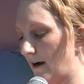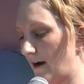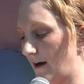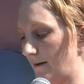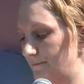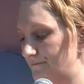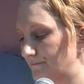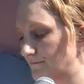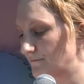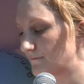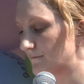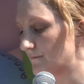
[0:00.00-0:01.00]

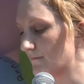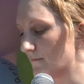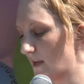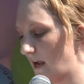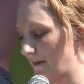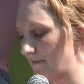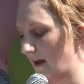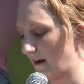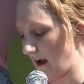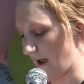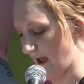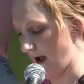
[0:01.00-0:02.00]
And then
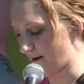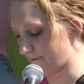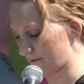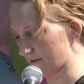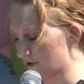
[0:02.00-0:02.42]
I have